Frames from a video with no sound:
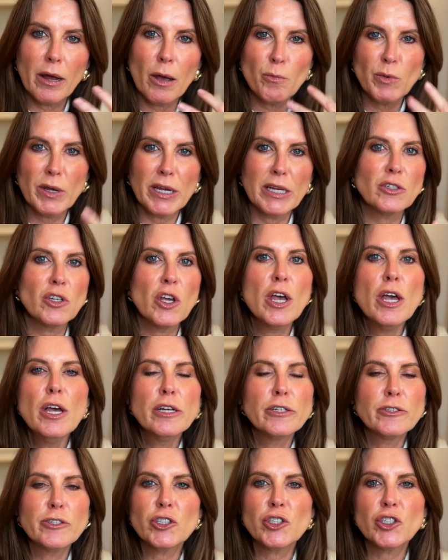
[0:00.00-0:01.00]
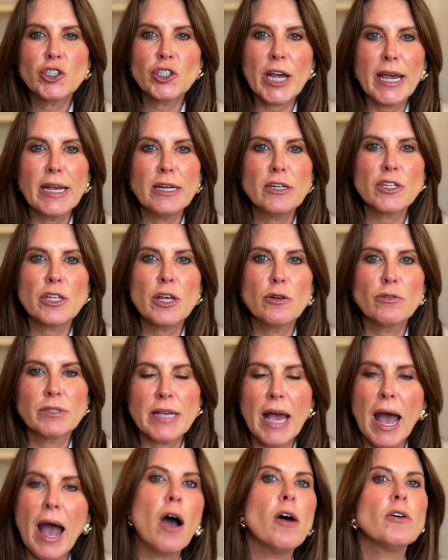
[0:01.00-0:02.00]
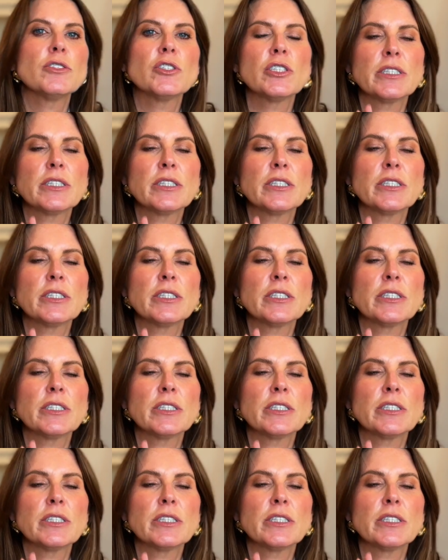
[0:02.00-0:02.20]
I mean, just change those out.